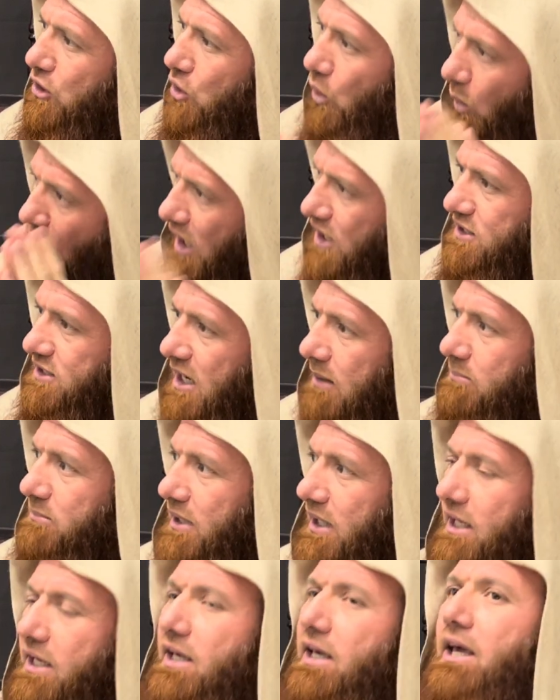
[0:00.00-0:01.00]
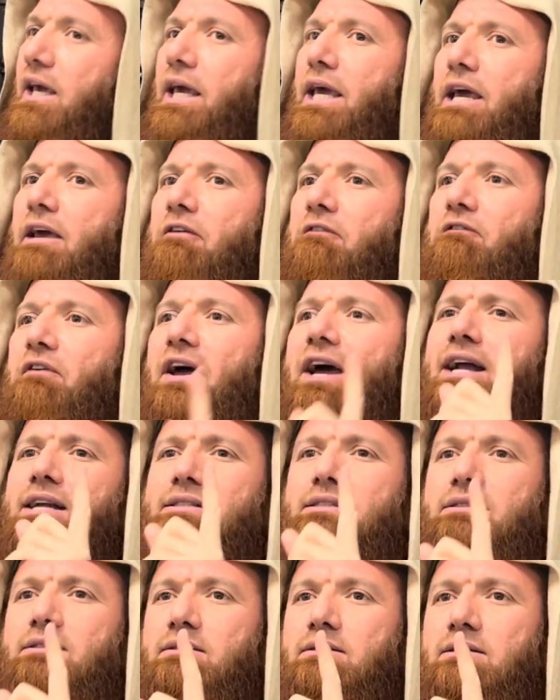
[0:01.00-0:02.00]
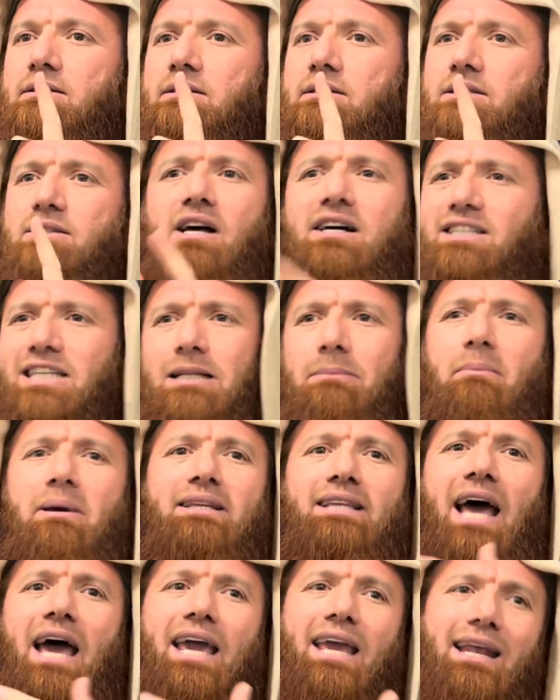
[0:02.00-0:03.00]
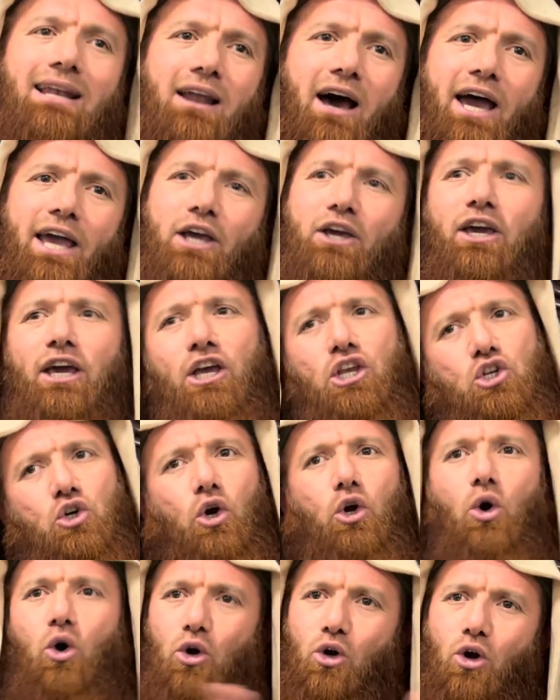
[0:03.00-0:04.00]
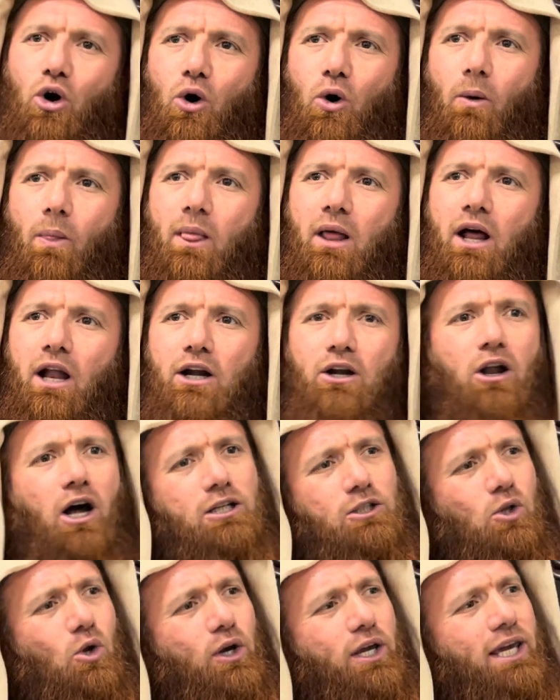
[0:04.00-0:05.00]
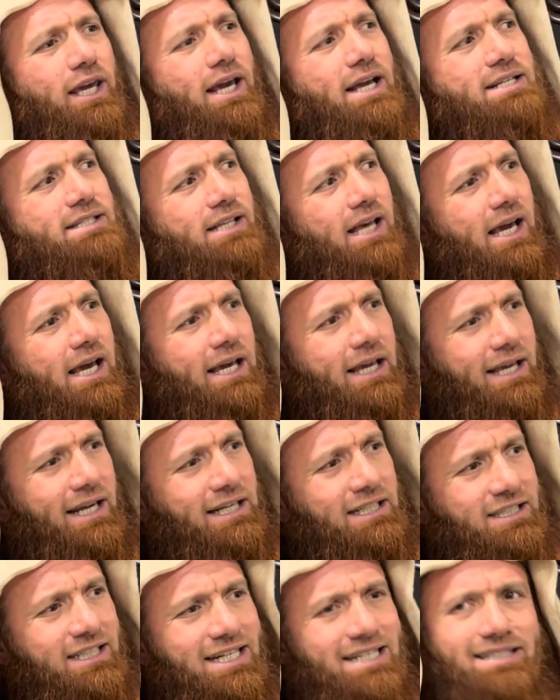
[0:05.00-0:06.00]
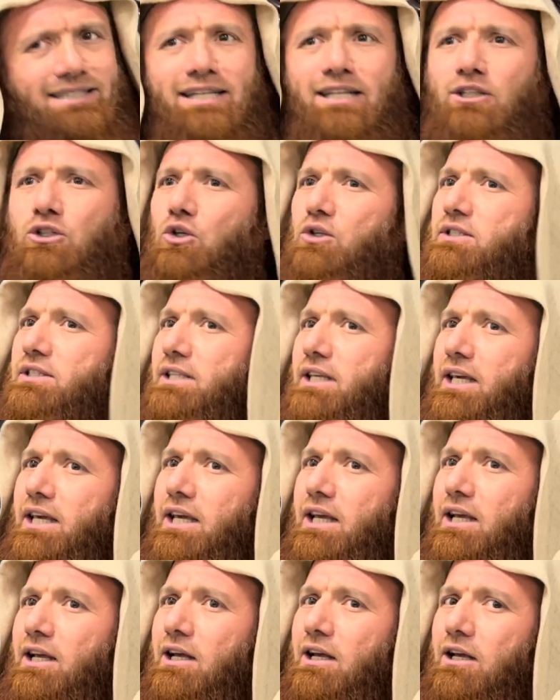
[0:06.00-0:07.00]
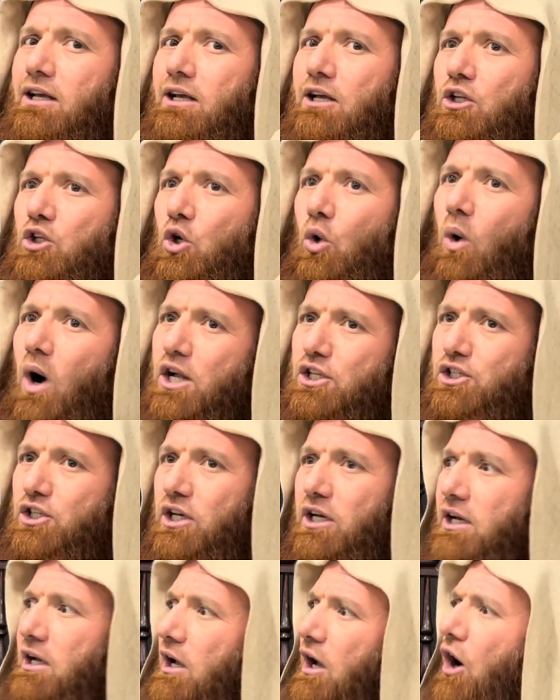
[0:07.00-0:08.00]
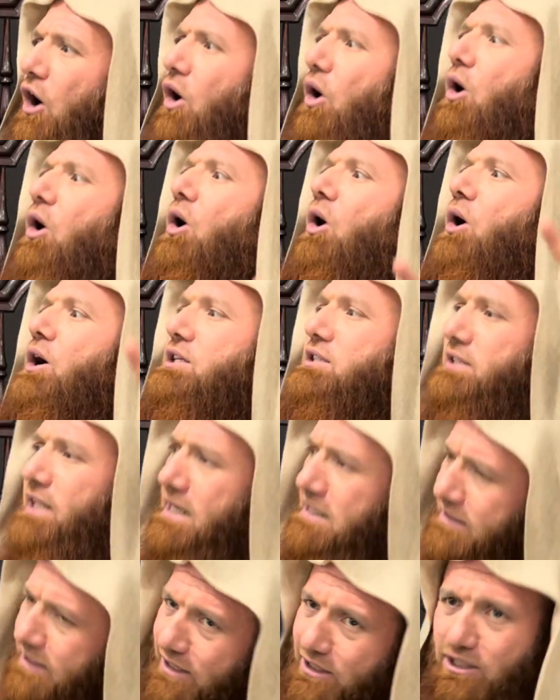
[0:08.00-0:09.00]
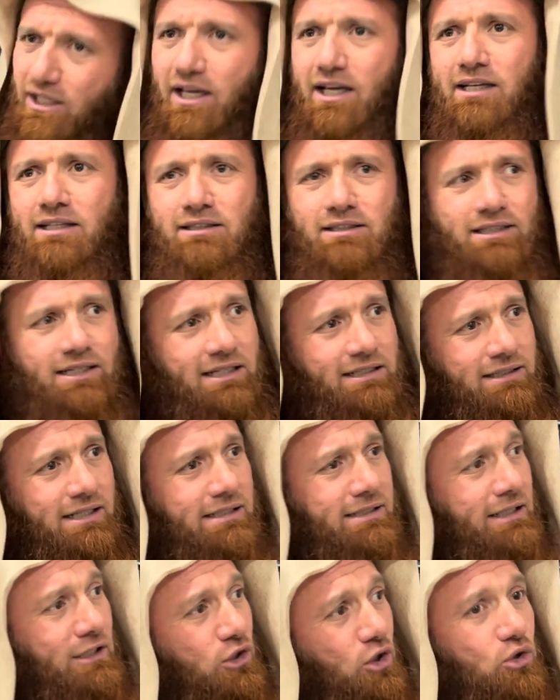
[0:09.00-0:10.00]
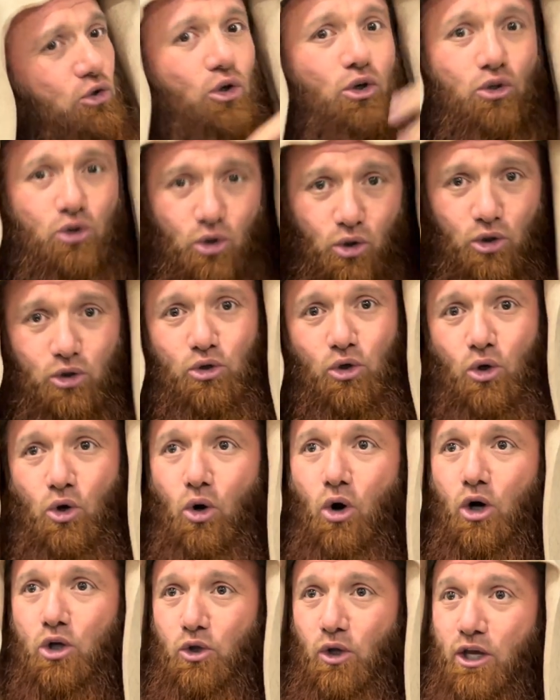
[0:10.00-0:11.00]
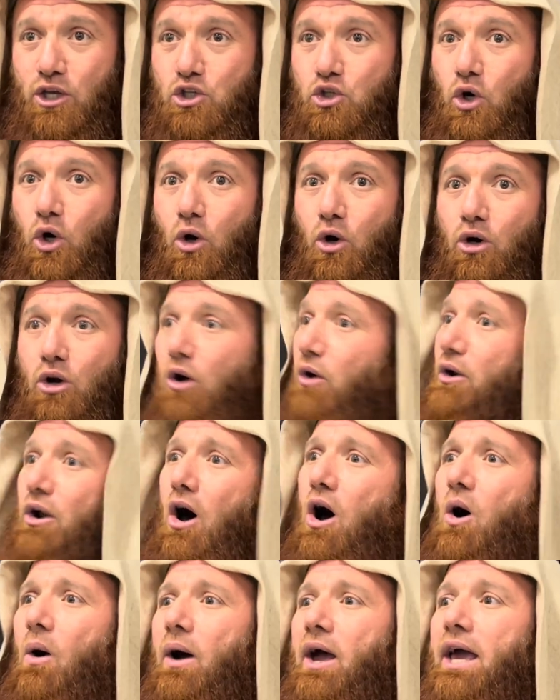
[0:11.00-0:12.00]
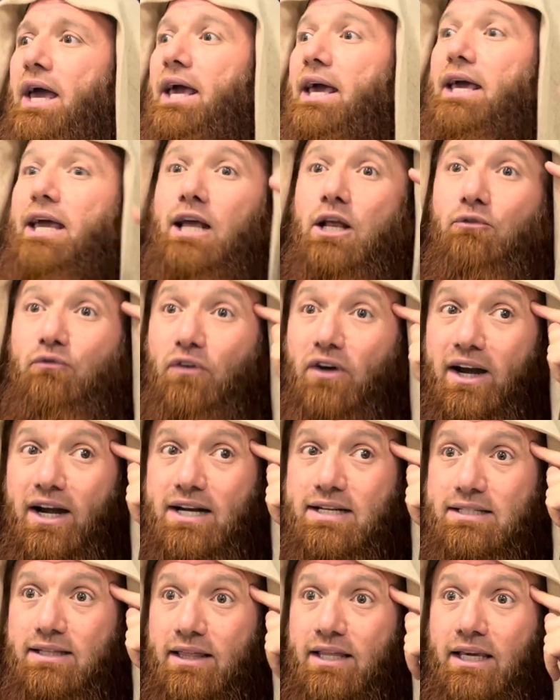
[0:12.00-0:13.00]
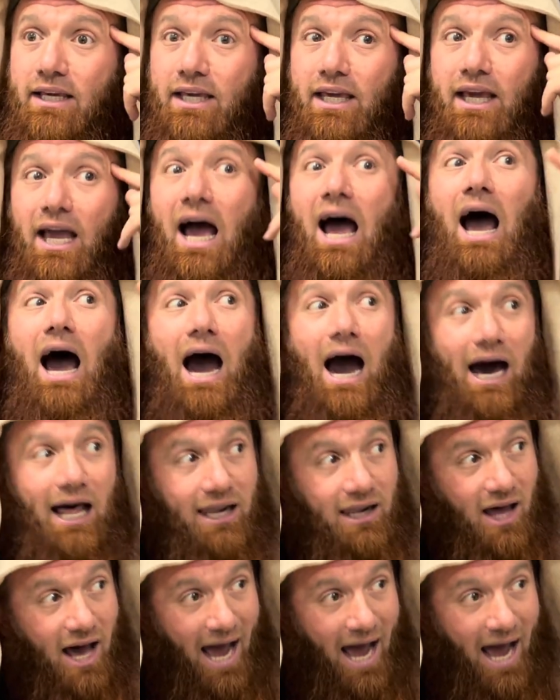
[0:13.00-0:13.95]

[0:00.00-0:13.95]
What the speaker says: to watch something, first, doesn't matter he like, he enjoy or no. Not looking is the interesting to see, to watch, or interesting to look, to enjoy or no. No, he first thinking, Allah